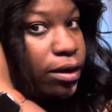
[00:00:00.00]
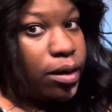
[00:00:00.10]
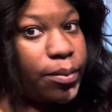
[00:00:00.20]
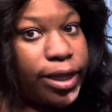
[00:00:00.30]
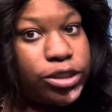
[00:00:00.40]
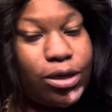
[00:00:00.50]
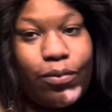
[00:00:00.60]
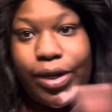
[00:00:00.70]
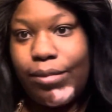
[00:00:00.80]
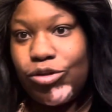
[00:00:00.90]
come back to y'all
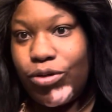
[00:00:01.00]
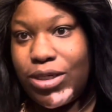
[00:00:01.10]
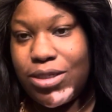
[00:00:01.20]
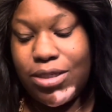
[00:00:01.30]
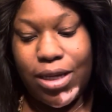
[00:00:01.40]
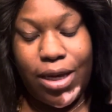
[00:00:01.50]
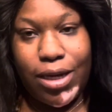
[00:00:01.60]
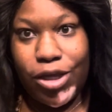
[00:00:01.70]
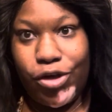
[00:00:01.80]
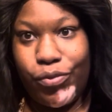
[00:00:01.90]
when I'm dressed
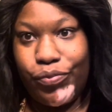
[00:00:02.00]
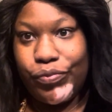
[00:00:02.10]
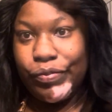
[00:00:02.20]
and cute.